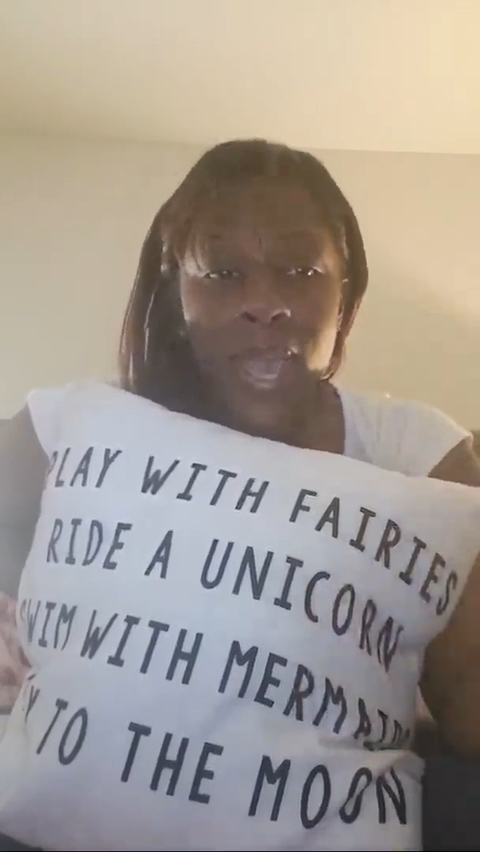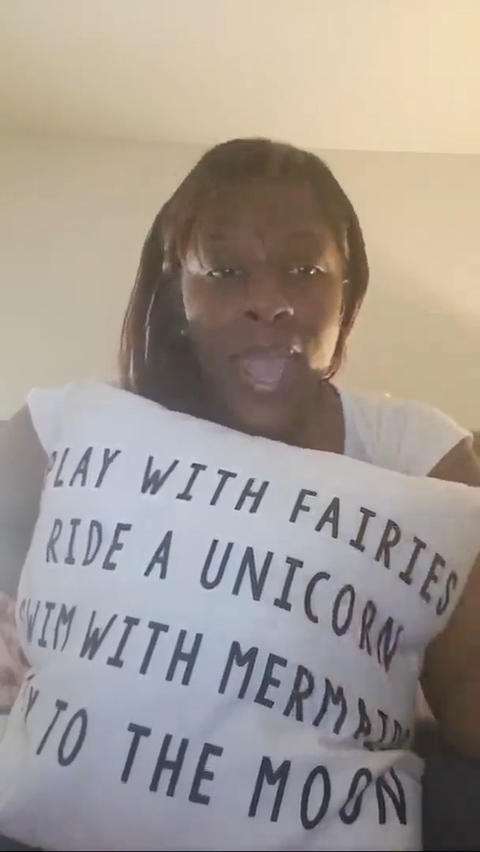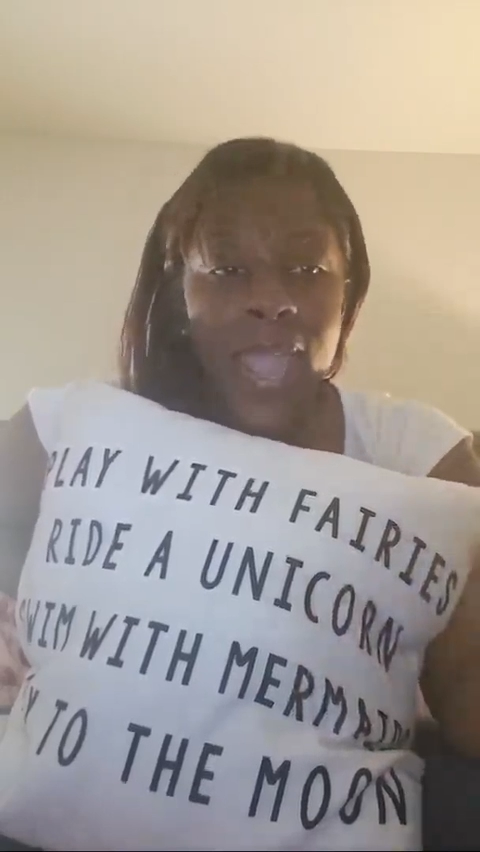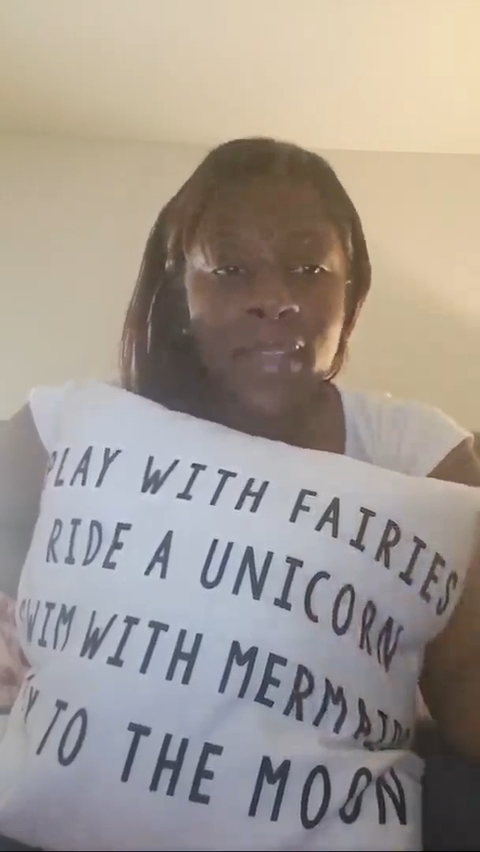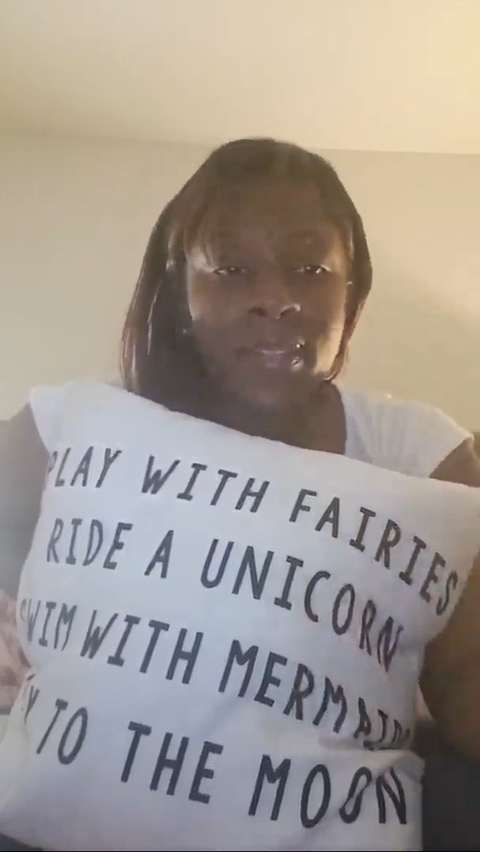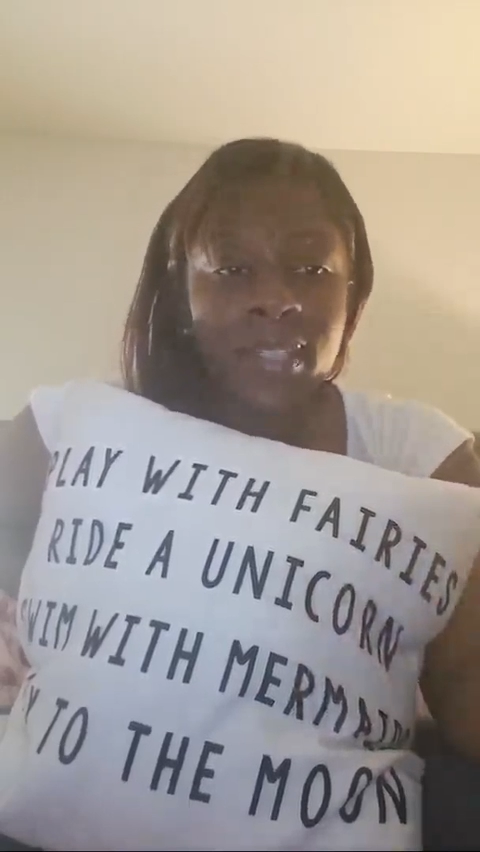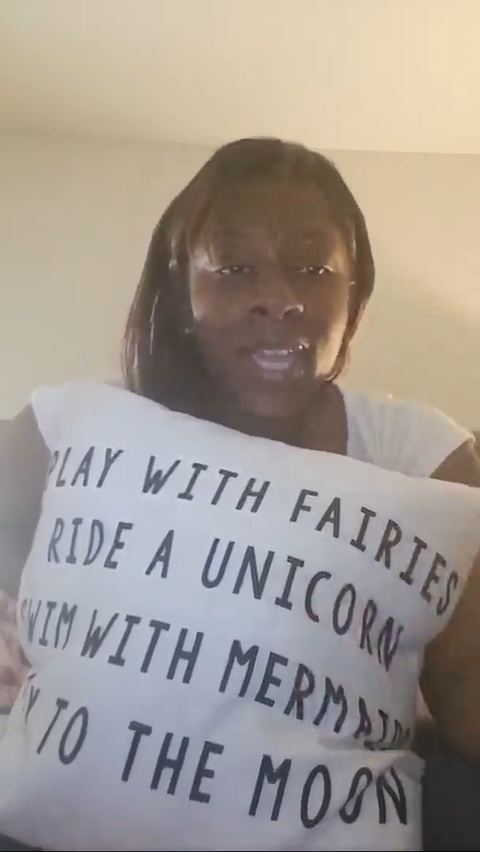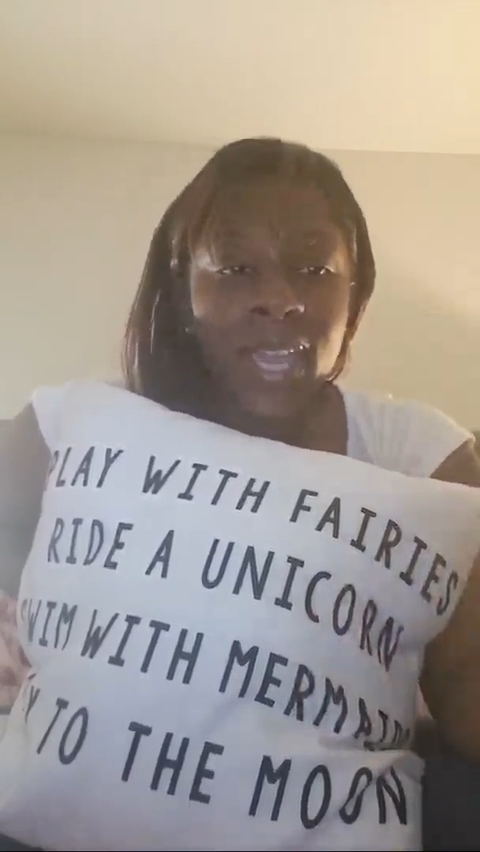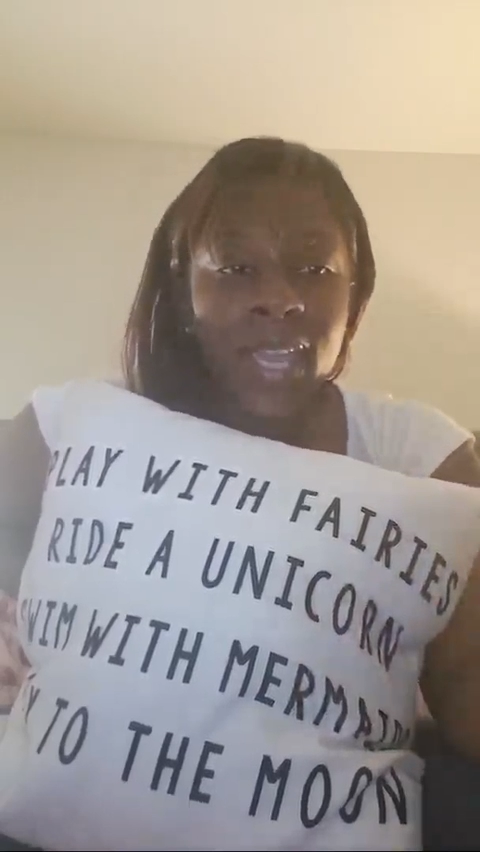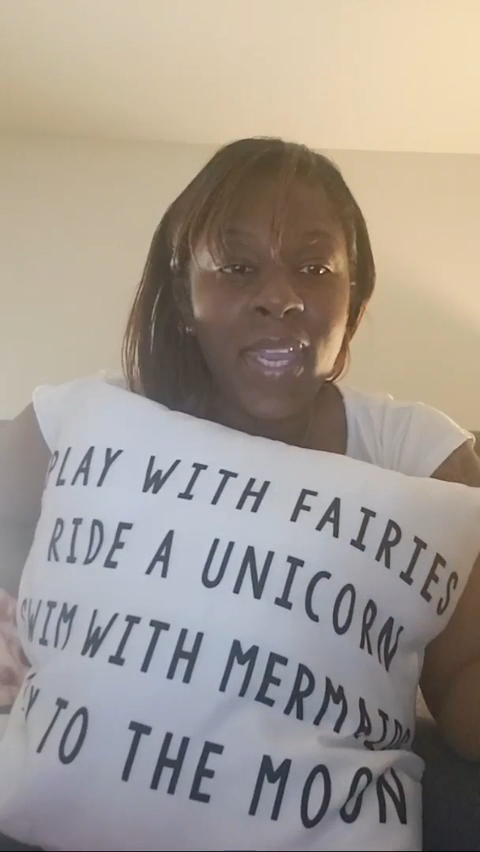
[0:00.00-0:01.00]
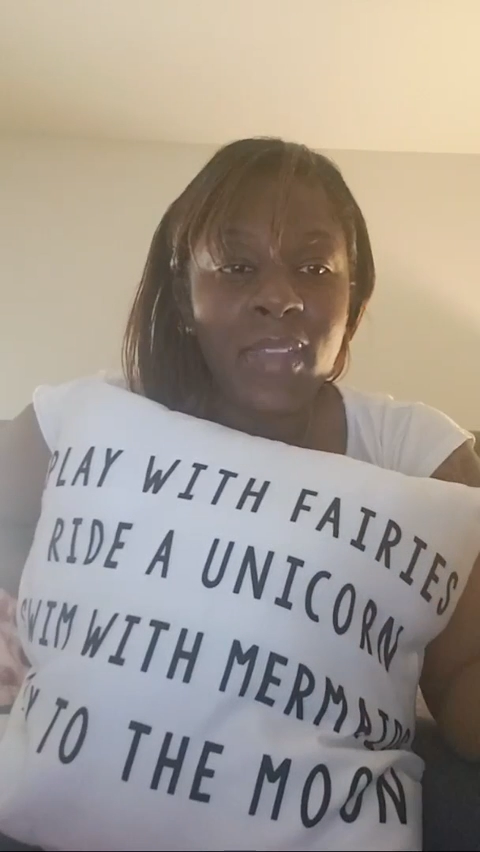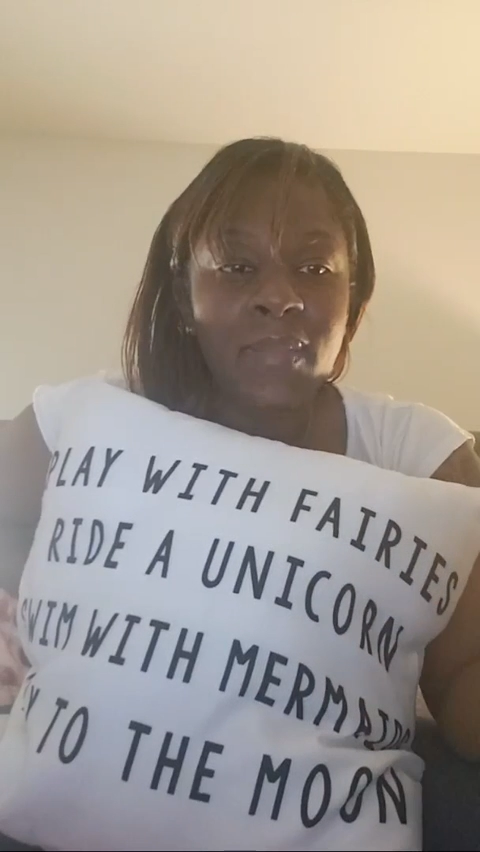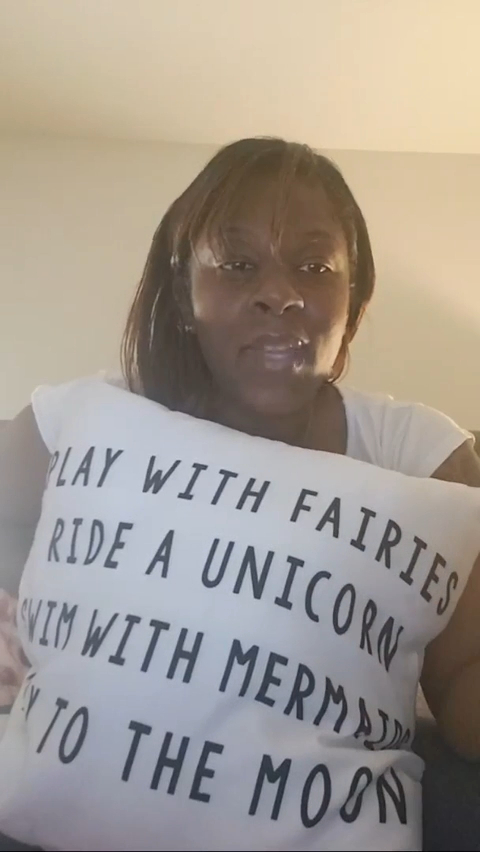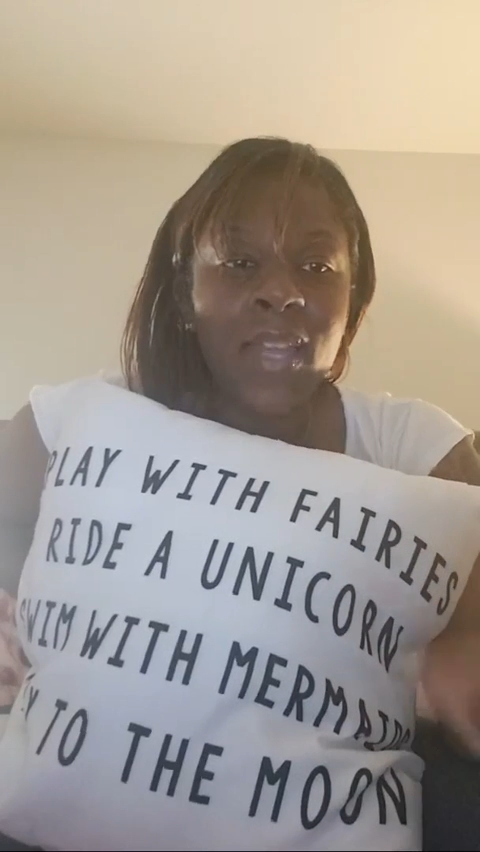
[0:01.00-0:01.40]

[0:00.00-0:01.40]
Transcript: Hey, Ski.